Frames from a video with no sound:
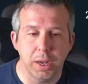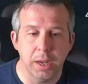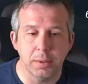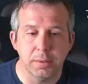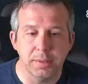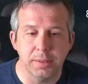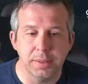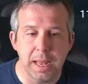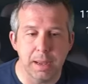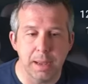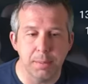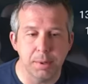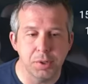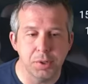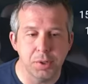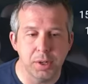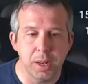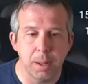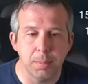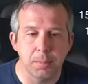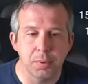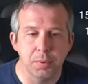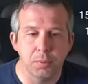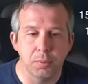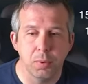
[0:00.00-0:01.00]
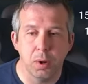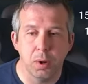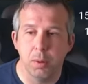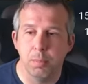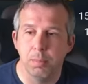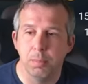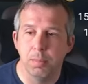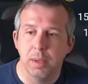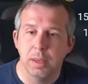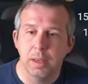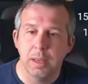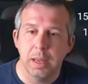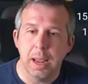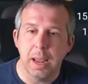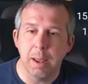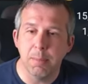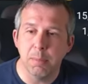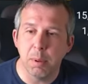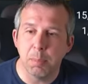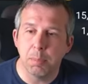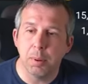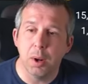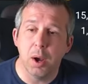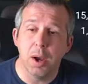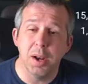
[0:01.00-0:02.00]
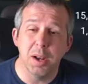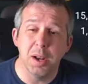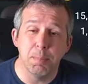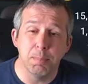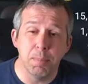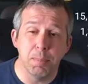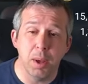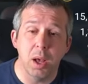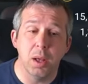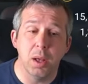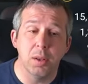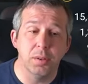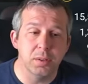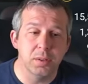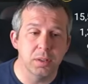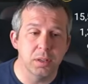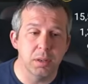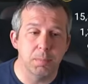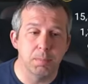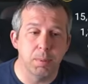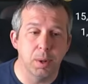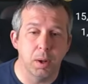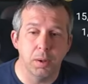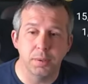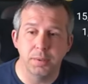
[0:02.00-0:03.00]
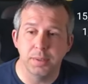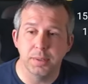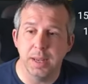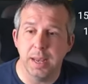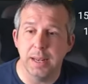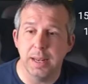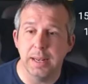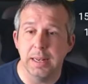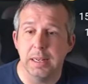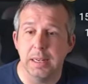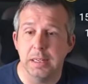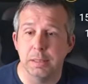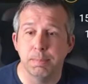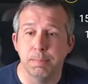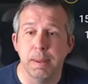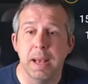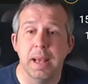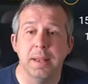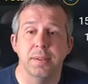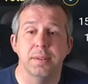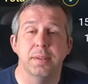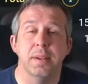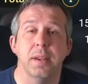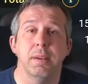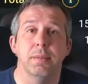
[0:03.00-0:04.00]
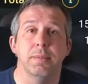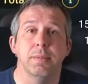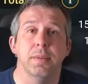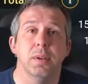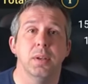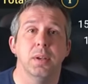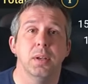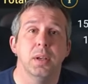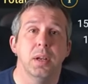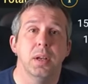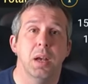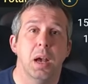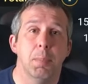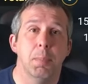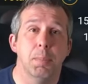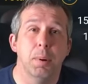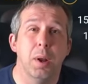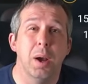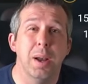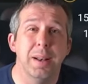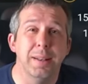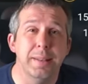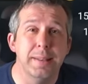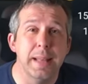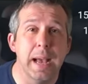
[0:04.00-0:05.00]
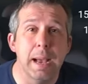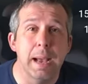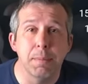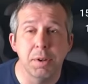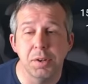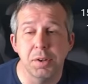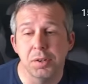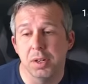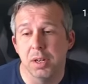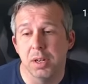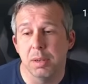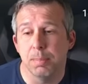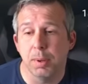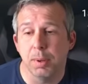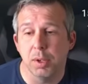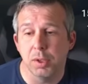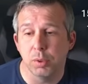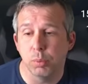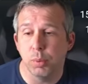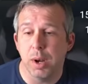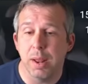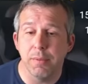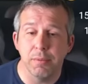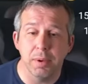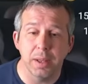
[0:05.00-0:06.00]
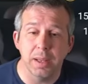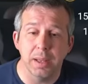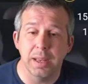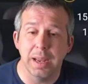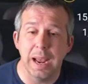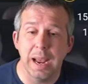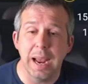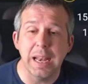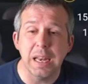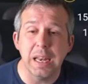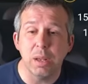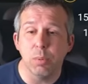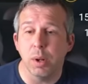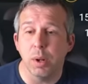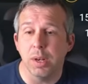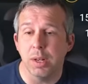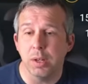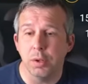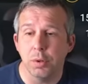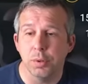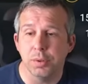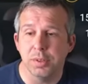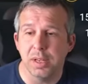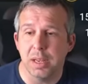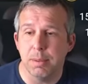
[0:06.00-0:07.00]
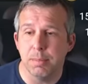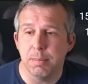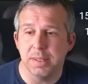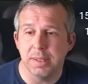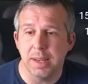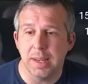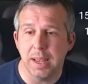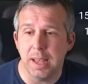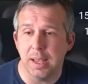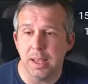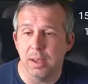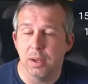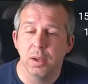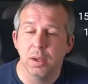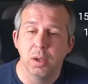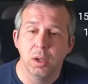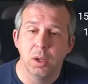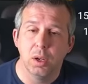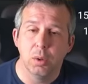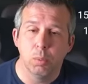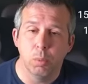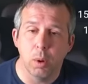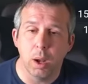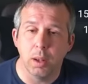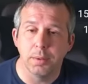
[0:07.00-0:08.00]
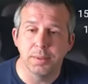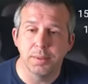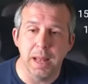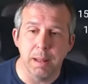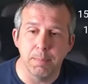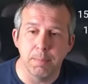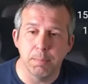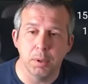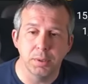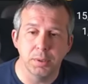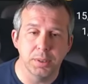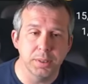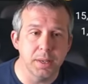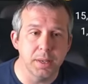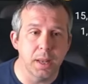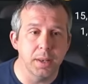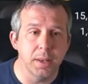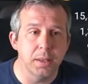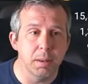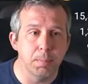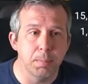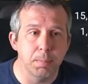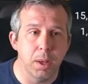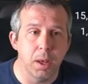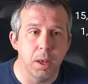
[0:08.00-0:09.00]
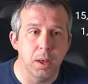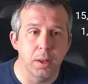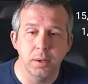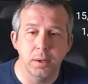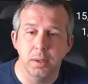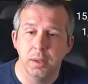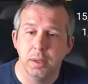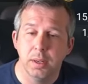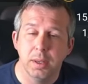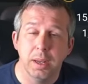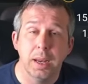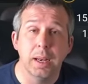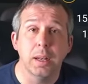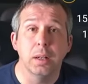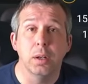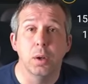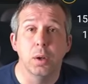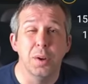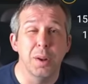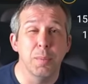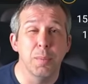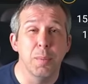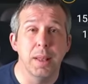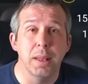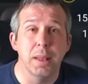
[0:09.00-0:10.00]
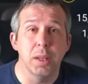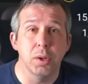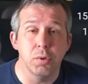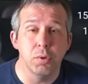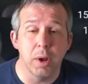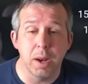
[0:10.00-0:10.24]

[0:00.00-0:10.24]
Geo's damage comes from him applying a burn to the boss, and then his passive applying damage to the boss whenever anyone in your team is hit whilst that boss is under burn, including when the